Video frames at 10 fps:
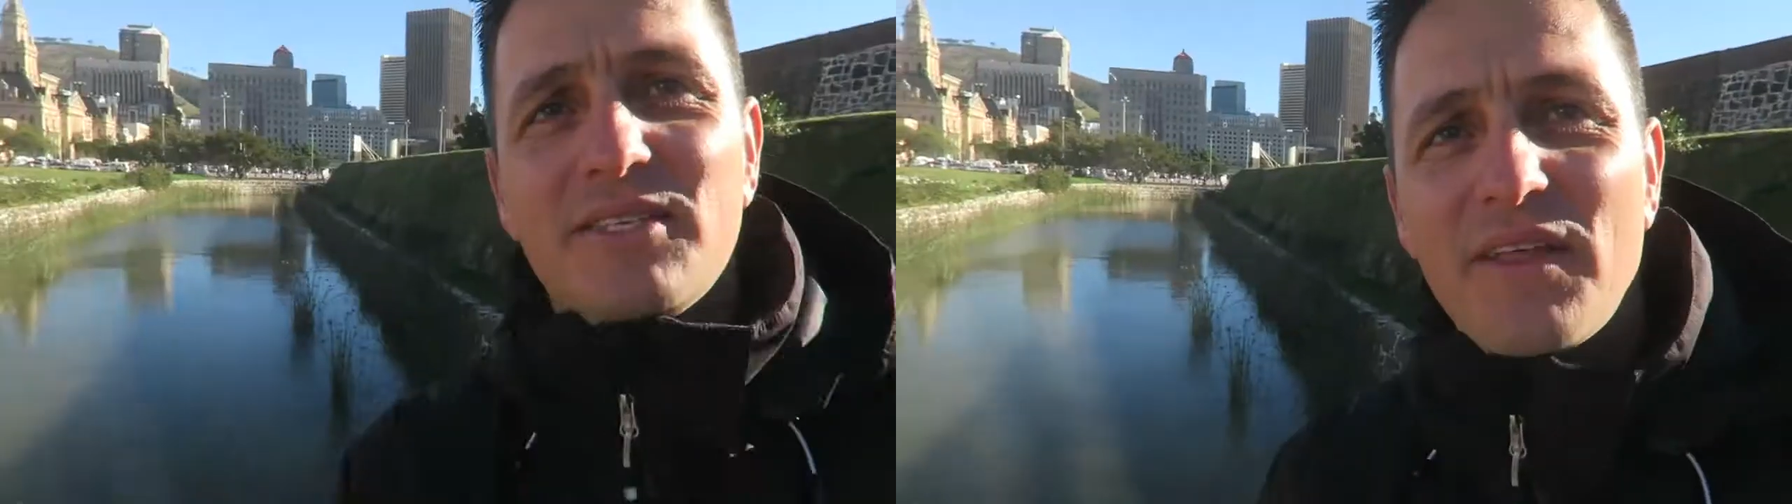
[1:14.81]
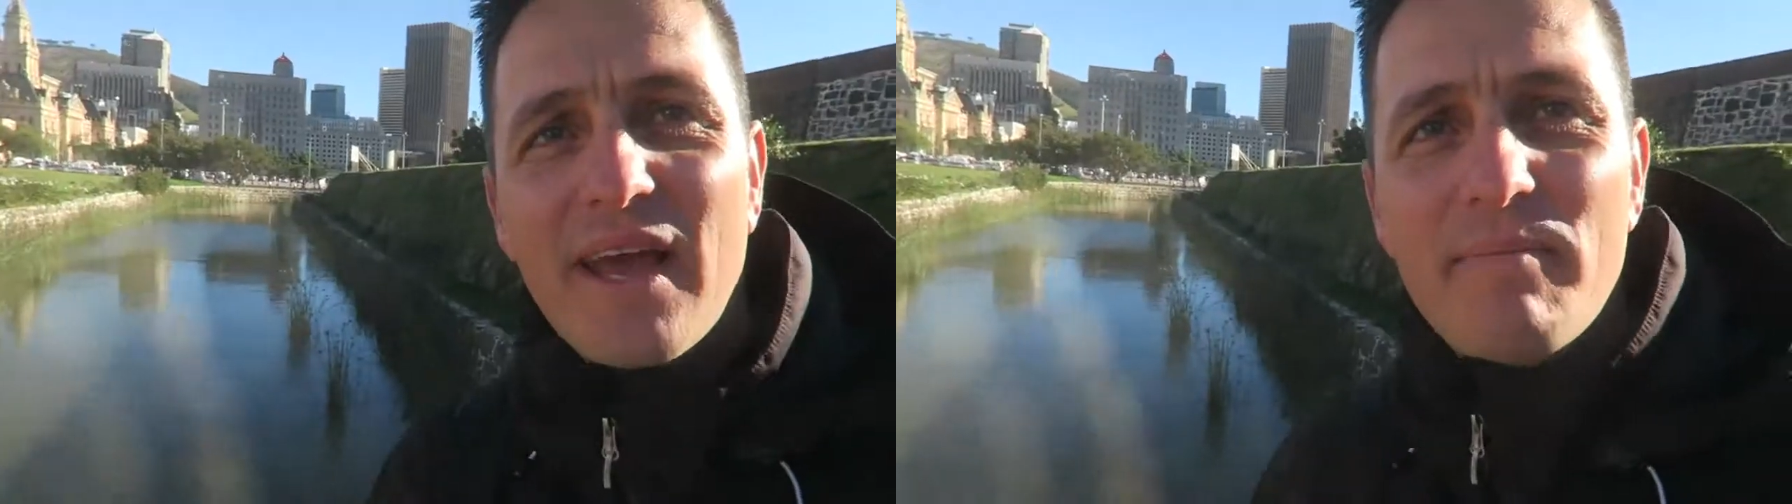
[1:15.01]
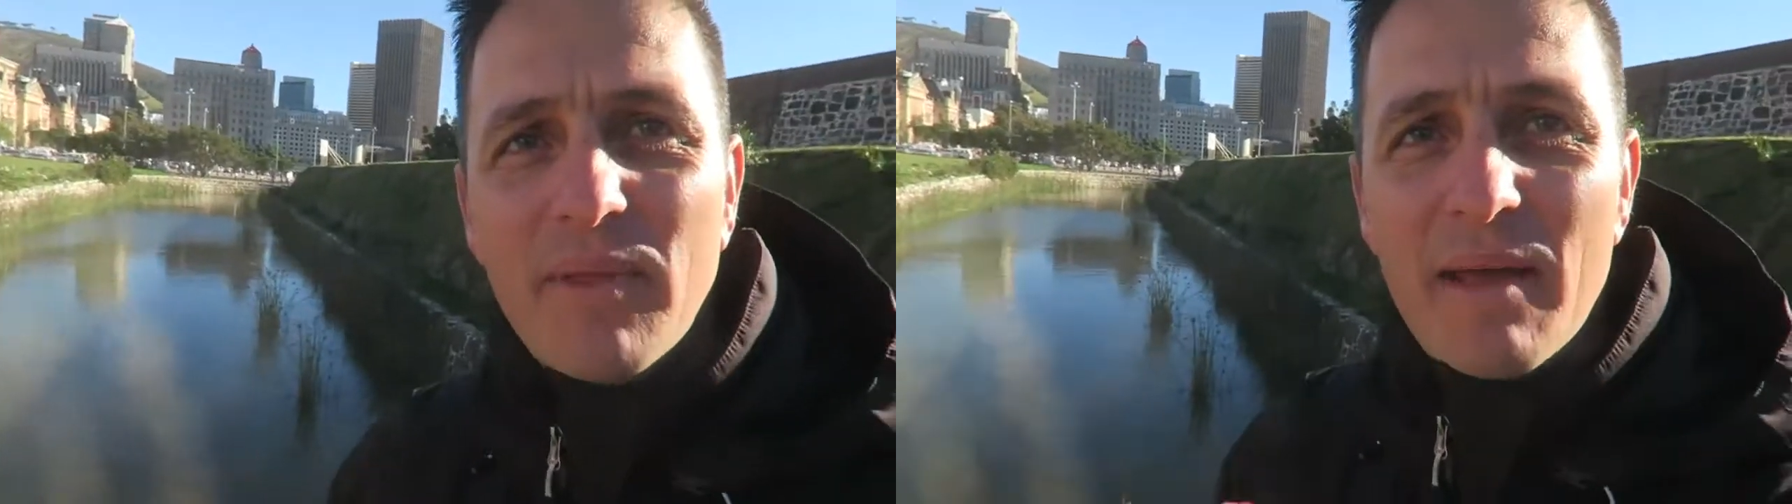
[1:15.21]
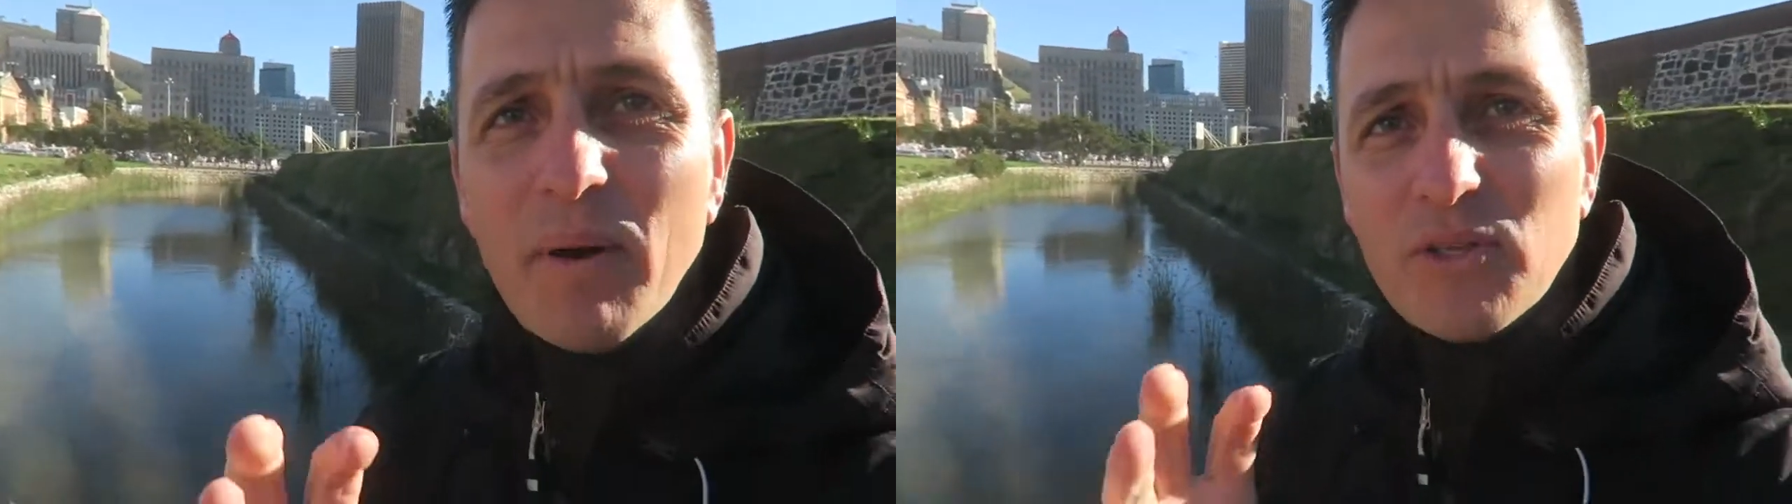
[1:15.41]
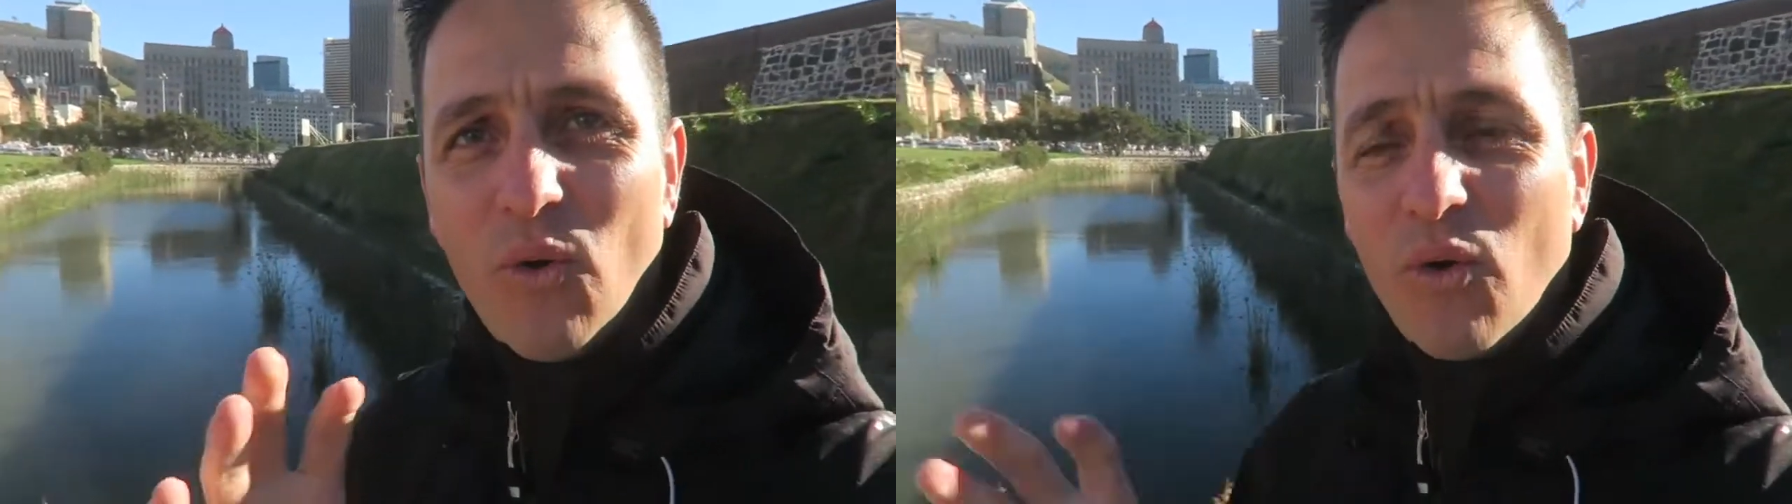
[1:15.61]
So they
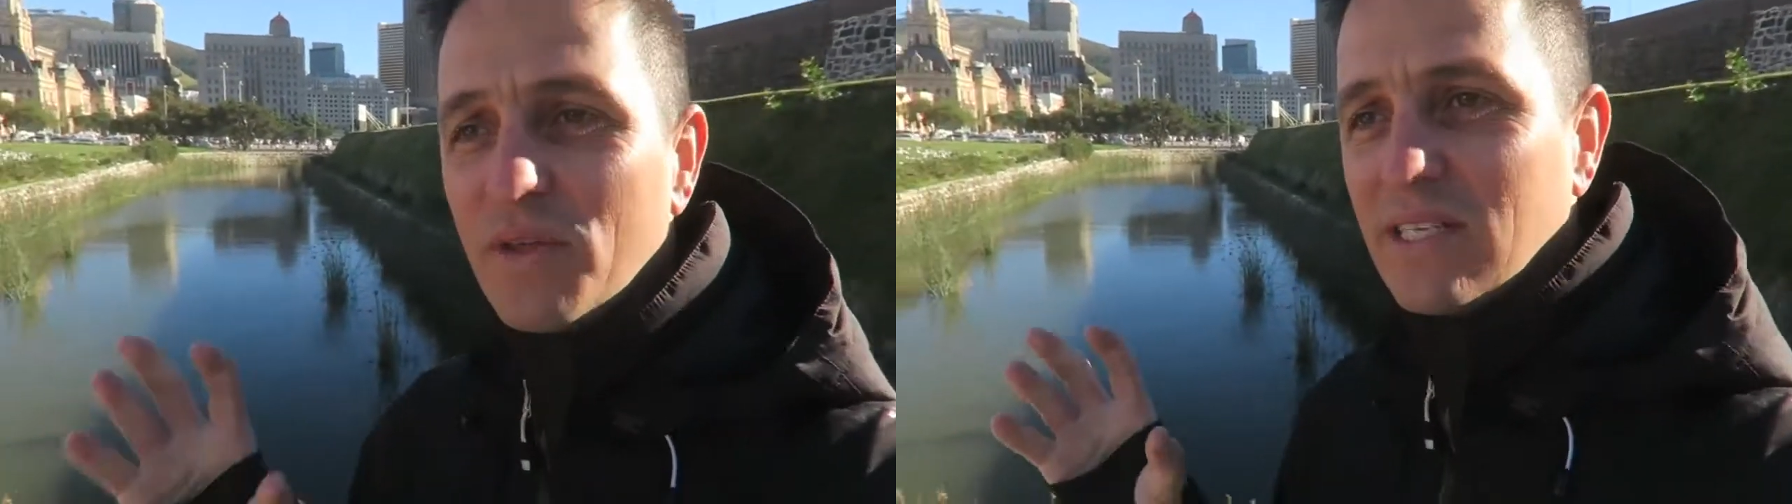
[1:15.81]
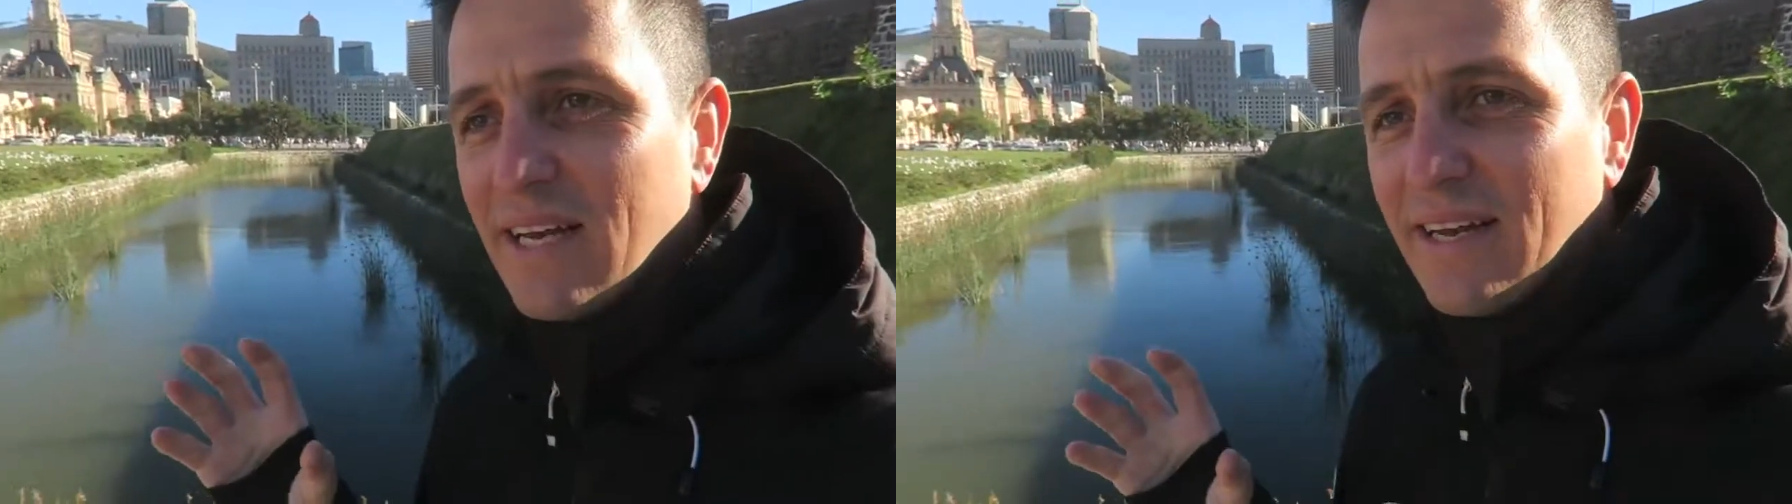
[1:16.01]
built all these